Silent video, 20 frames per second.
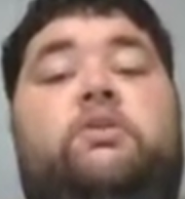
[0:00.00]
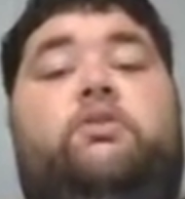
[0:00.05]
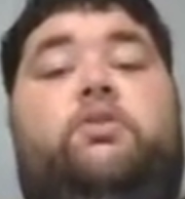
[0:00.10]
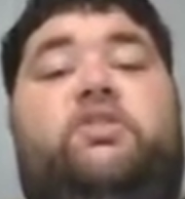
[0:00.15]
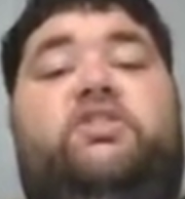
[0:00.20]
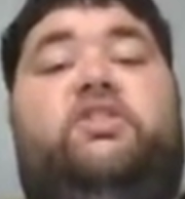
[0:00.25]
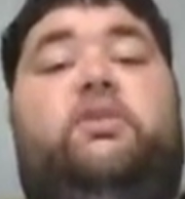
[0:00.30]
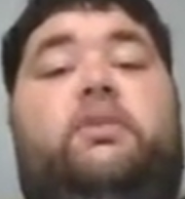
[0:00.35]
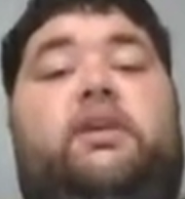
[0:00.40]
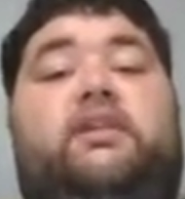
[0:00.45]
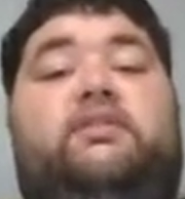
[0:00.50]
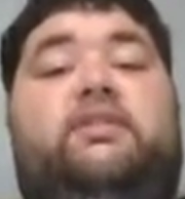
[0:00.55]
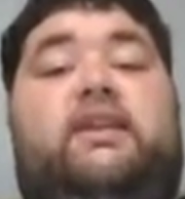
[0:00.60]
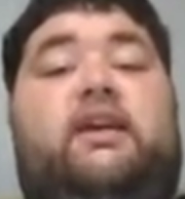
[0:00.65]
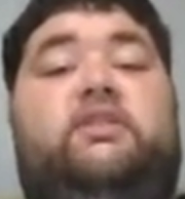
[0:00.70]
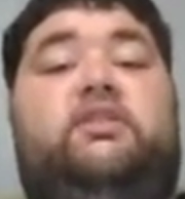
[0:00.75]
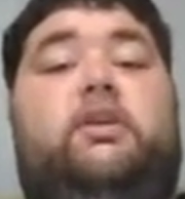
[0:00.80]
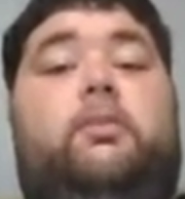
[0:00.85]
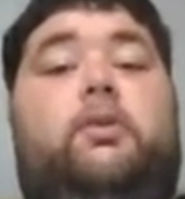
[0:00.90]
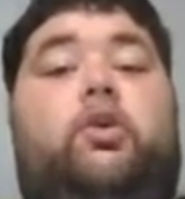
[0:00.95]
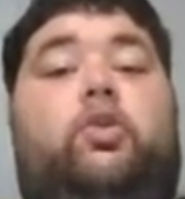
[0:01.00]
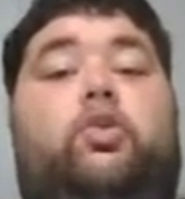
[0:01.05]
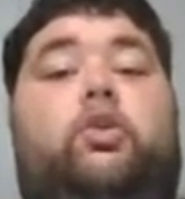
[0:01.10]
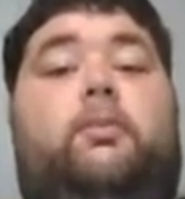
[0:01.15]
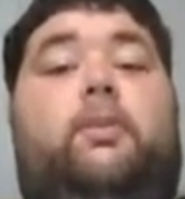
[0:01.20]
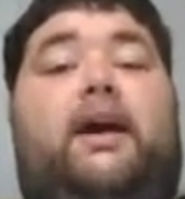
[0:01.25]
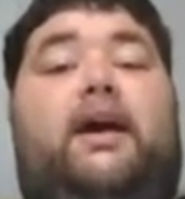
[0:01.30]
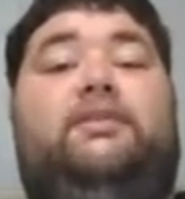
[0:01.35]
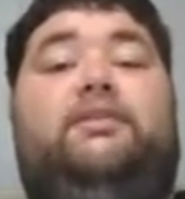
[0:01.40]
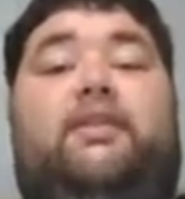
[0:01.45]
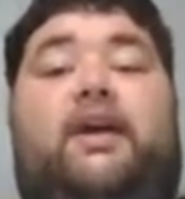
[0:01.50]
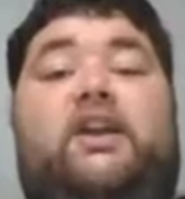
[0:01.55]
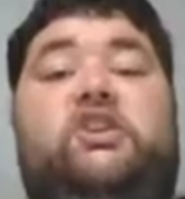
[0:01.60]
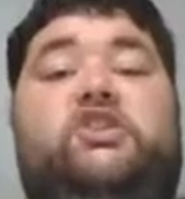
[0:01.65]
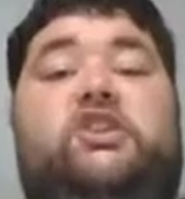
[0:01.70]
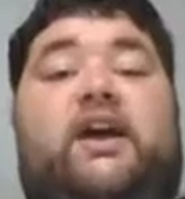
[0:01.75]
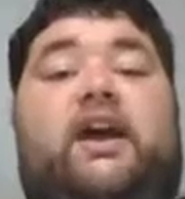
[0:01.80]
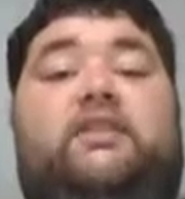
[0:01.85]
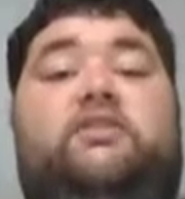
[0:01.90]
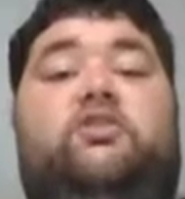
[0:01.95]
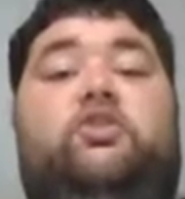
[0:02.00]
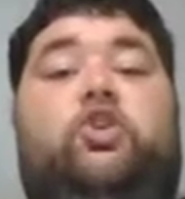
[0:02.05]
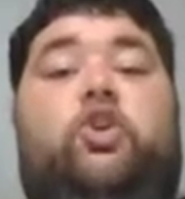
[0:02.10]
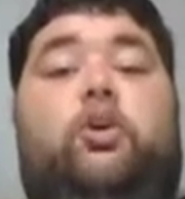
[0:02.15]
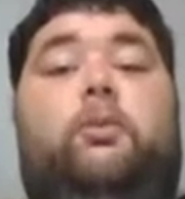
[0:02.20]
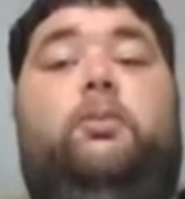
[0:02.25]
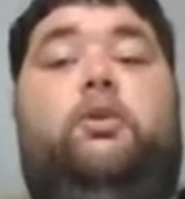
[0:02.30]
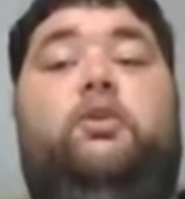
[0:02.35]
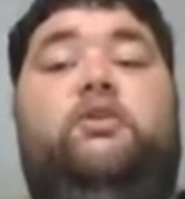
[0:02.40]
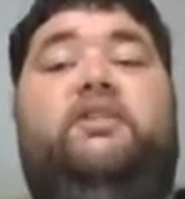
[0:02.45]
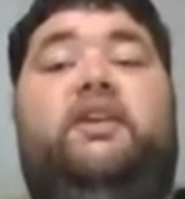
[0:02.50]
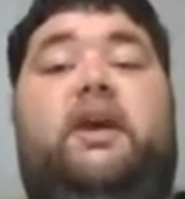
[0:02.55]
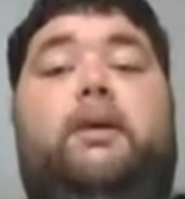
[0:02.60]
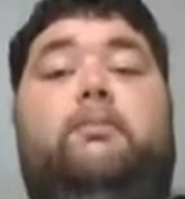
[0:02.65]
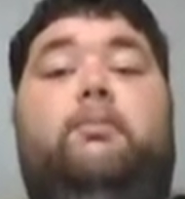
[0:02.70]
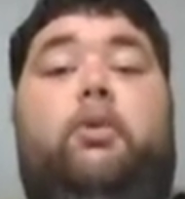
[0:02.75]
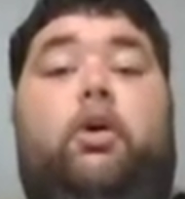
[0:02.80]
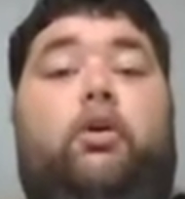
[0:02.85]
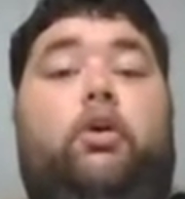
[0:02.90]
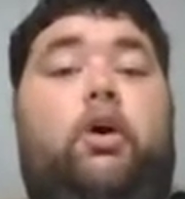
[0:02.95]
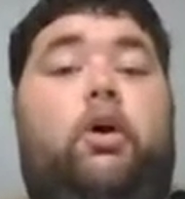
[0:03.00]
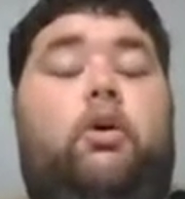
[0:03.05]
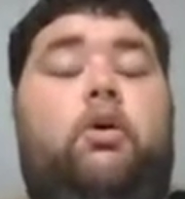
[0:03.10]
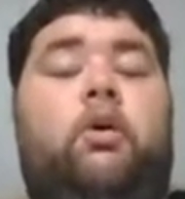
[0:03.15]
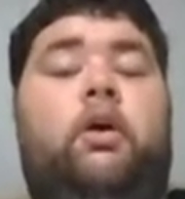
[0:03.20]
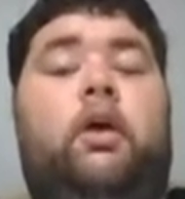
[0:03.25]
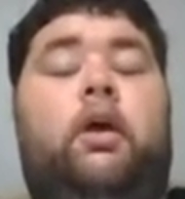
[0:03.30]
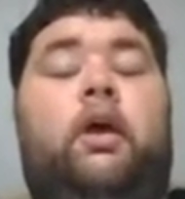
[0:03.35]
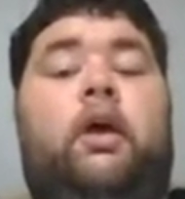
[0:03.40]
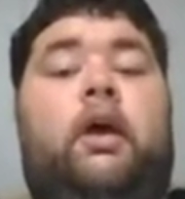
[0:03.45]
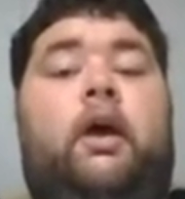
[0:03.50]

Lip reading: for some of these next couple quarterbacks like Jackson, Herbert, and Burrow.